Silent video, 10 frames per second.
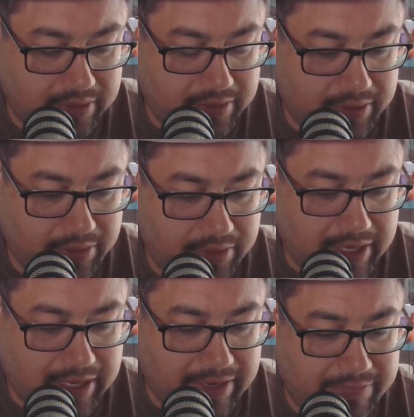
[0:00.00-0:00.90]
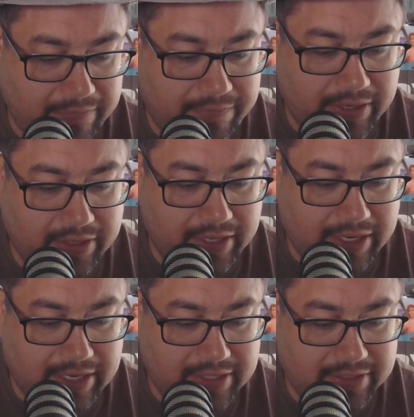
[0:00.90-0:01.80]
Do you not even fear
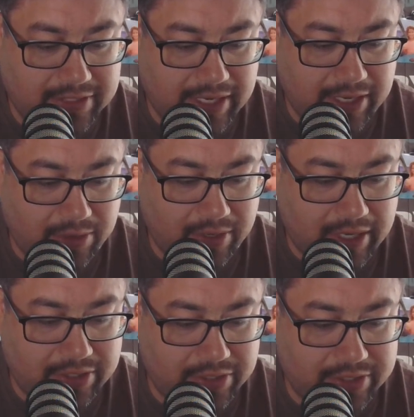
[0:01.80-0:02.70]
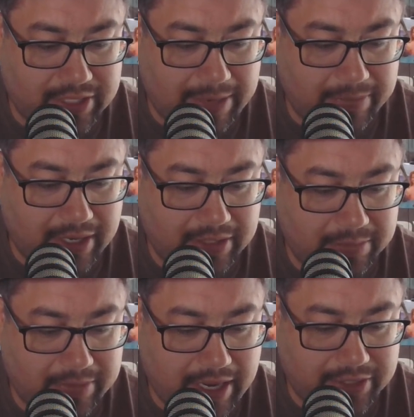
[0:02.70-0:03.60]
God, seeing you are under the same
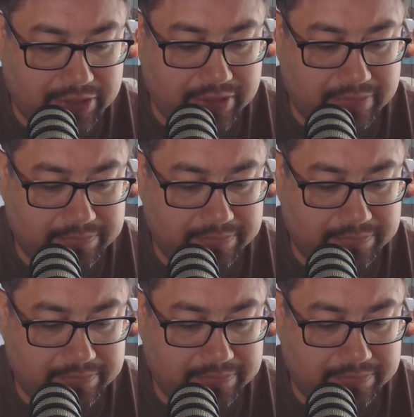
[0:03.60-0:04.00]
condemnation?